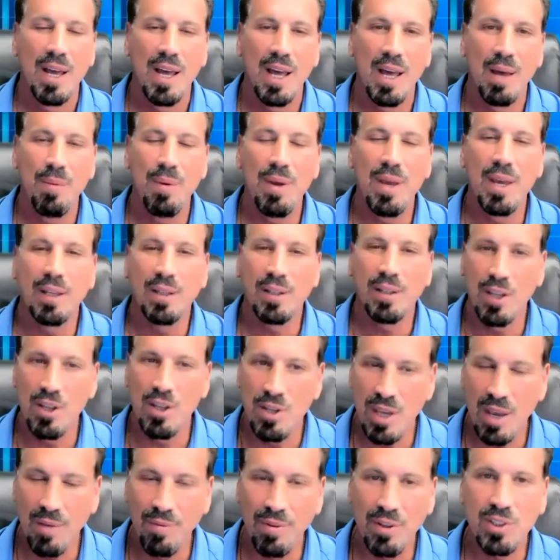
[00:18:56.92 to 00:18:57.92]
it can
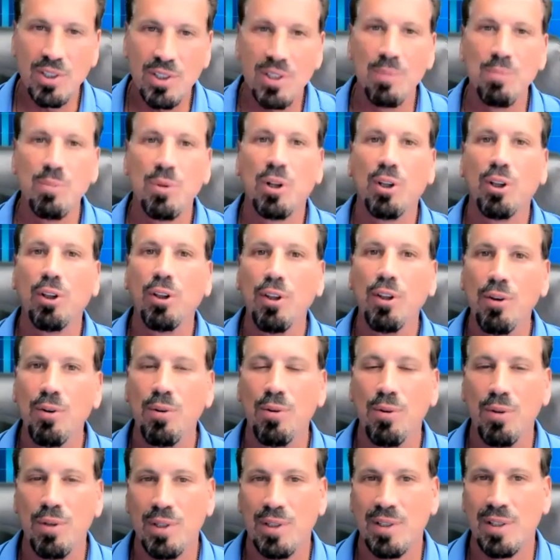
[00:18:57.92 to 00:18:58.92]
give us some
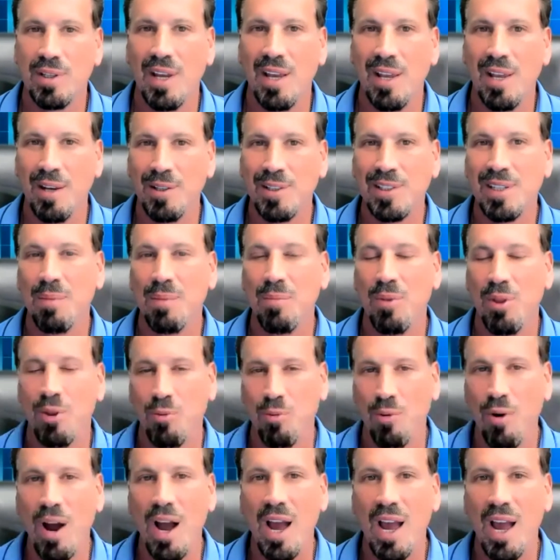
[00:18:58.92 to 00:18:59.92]
clues and some of the
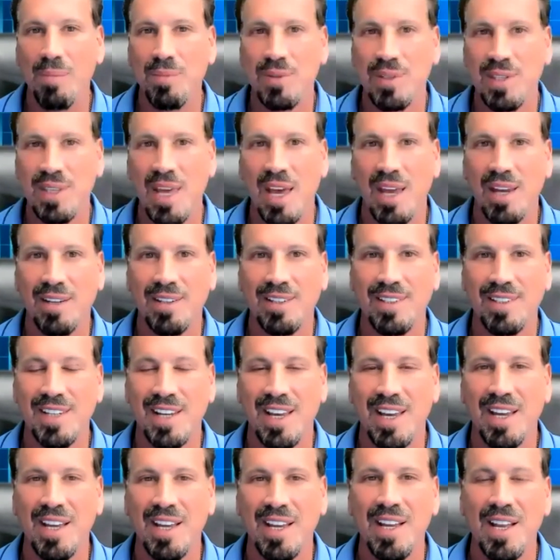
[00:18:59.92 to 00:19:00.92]
rhymes that
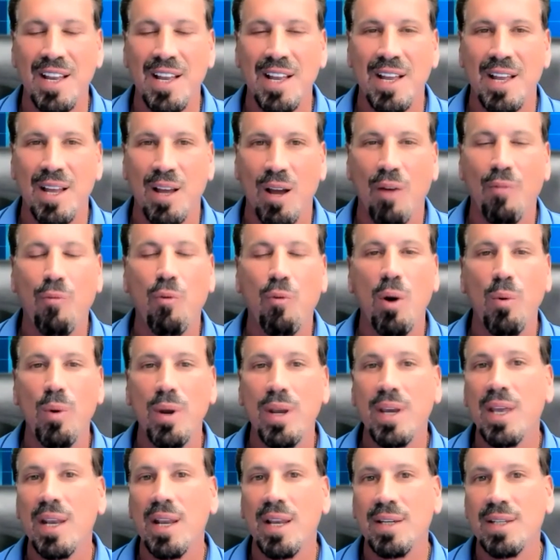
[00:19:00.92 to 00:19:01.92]
of where we
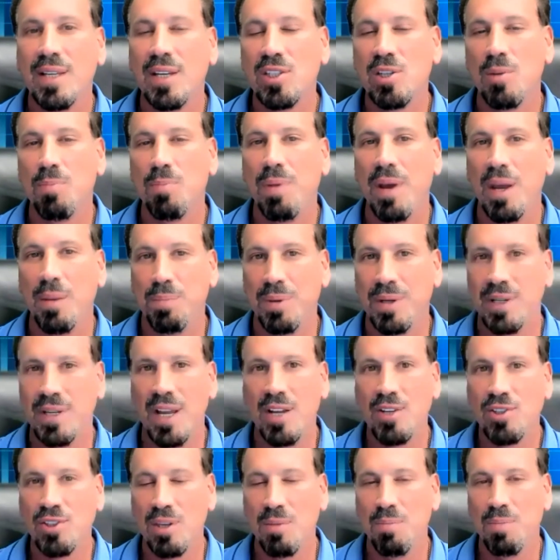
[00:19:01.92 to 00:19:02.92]
can anticipate
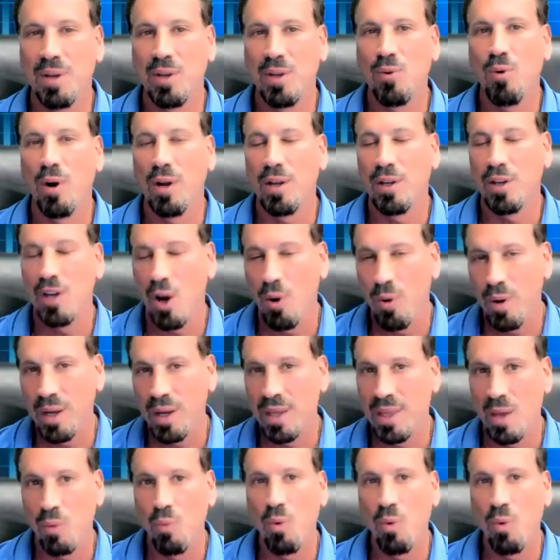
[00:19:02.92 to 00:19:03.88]
potentially Bitcoin going and then what